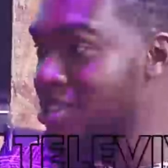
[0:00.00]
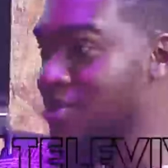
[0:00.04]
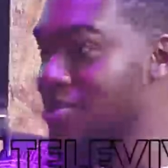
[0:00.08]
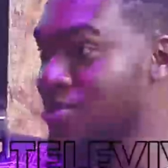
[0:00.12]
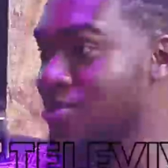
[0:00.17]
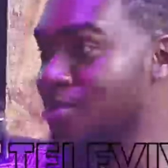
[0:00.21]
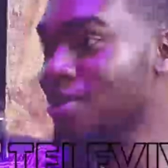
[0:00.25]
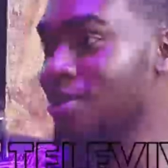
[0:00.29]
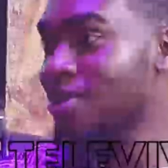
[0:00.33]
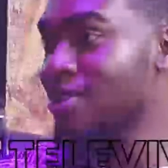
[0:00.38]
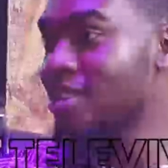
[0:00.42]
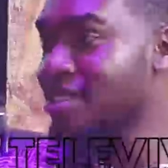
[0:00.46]

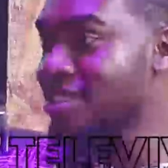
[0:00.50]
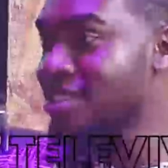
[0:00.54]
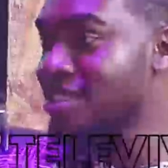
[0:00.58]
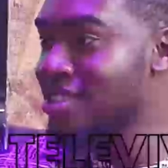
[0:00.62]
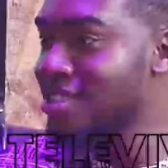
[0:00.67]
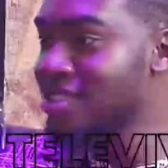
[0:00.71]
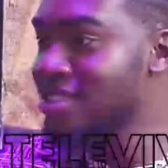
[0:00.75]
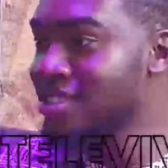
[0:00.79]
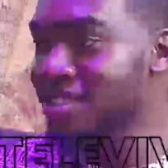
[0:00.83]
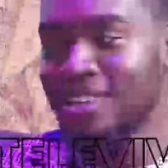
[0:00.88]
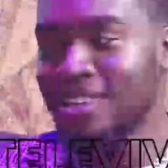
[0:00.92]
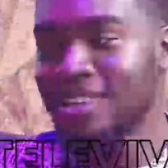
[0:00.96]
for it.
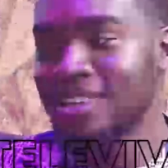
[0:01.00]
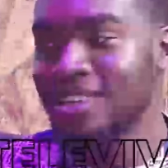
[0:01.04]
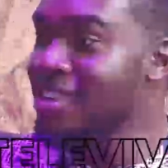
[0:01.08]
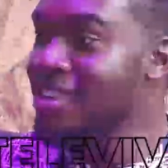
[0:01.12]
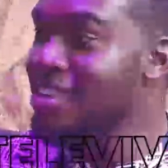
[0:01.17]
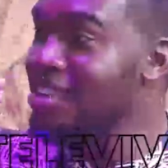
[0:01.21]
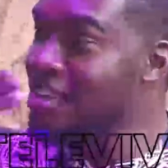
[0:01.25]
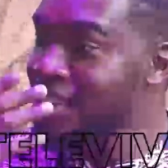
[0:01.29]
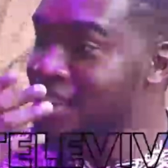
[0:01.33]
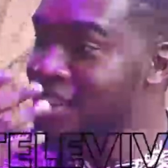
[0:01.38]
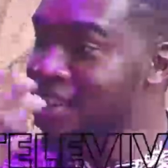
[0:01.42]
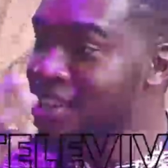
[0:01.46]

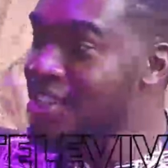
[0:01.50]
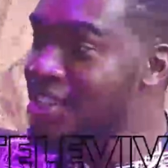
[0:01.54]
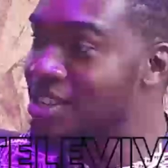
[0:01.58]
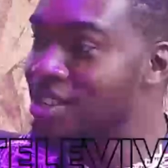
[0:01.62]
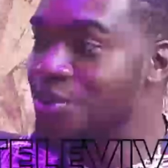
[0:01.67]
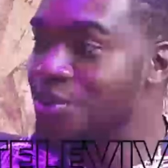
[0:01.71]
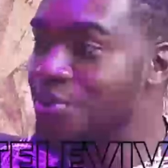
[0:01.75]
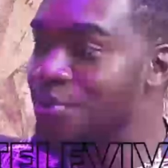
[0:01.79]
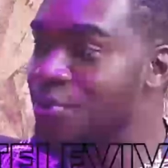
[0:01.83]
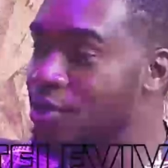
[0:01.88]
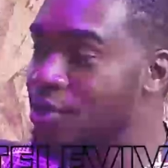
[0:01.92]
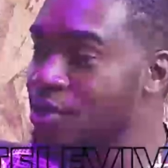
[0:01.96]
He
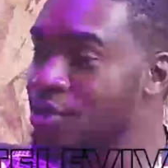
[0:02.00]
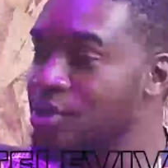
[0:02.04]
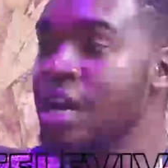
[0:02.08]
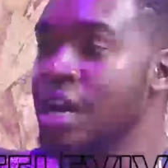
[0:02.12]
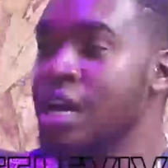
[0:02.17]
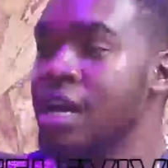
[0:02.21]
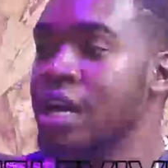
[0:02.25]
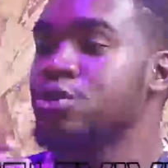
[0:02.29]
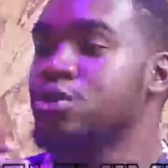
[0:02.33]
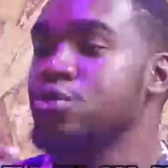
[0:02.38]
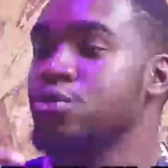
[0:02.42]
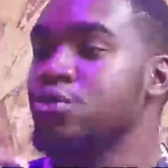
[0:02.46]
was.
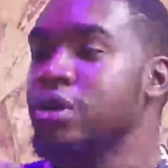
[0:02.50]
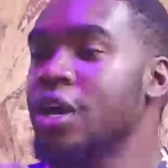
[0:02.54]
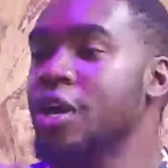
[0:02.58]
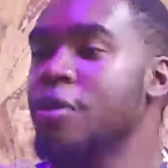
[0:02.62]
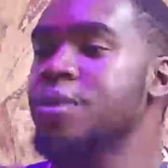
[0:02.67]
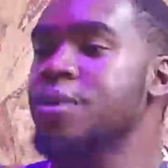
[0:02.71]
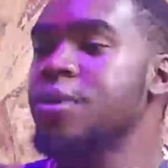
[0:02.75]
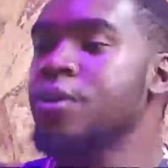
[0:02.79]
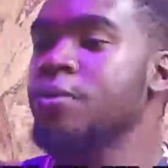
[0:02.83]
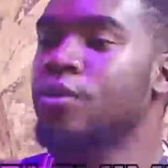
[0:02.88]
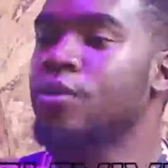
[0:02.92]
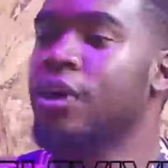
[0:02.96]
So now
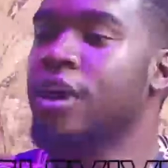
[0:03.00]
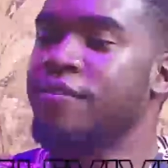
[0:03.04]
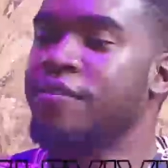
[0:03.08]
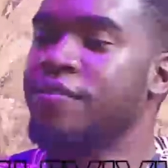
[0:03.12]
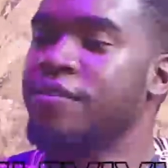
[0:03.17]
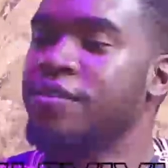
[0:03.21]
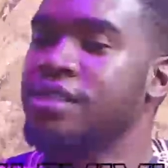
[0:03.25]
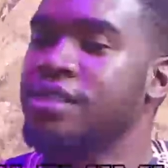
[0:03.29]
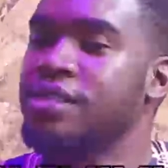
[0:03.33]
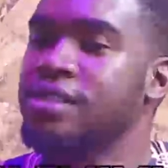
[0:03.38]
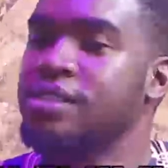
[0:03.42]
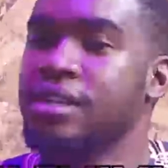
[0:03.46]
people have
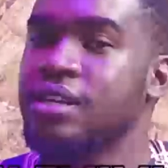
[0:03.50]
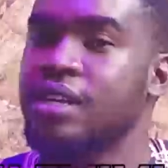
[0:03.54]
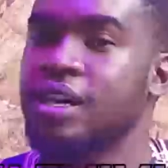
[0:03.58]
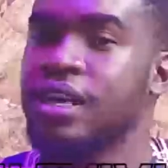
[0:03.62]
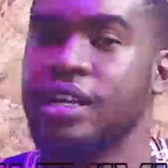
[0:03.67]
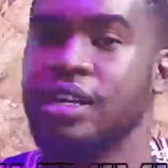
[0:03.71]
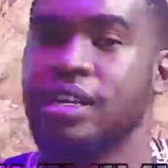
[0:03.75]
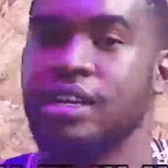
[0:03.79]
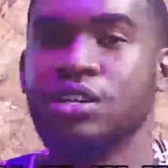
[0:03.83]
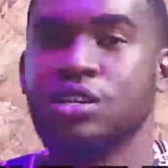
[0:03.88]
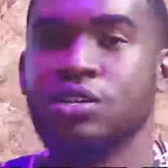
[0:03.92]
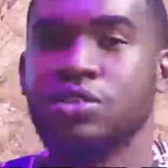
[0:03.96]
this
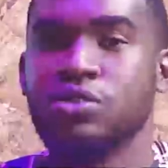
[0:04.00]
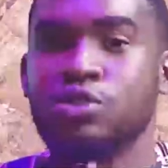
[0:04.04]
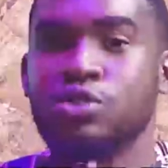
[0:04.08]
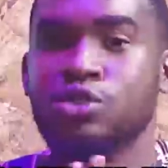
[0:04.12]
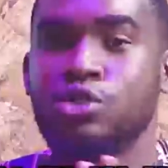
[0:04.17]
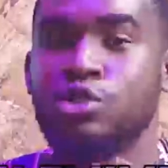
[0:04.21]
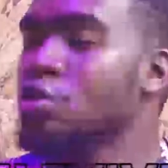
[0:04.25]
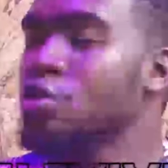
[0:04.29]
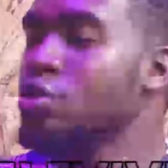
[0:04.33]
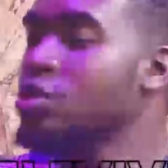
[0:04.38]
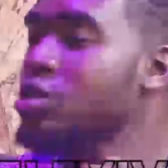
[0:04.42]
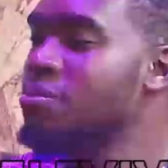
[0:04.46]
idea to
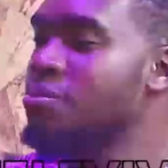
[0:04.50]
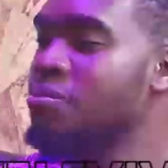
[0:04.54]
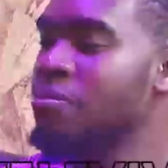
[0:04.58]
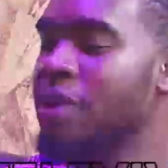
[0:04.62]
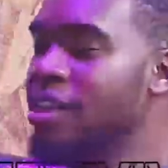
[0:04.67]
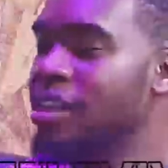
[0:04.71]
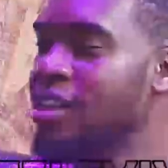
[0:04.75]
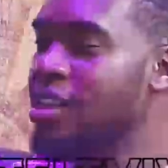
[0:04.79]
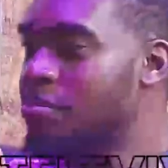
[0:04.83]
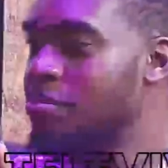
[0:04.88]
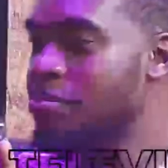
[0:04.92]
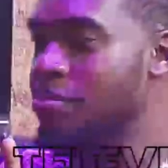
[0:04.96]
just
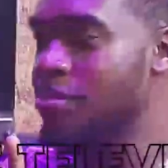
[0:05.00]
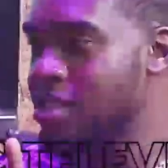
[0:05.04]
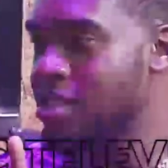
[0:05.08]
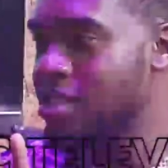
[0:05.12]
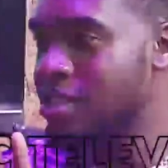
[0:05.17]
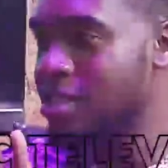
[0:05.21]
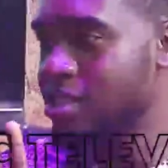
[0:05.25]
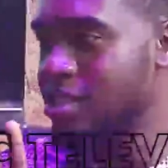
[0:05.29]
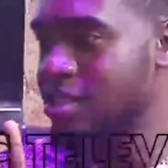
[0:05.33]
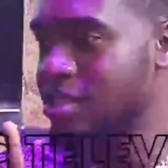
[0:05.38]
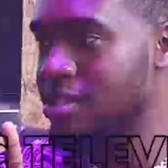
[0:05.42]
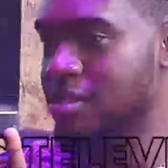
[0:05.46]
mind their
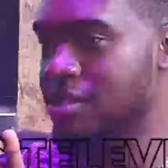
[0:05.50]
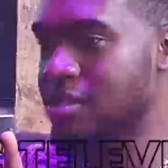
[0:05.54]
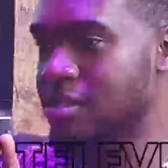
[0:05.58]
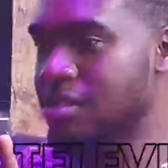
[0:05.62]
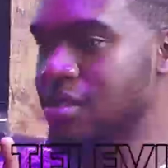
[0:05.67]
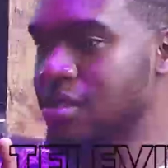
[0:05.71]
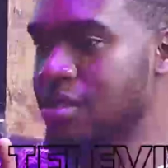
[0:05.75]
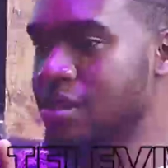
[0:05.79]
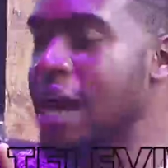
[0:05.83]
business.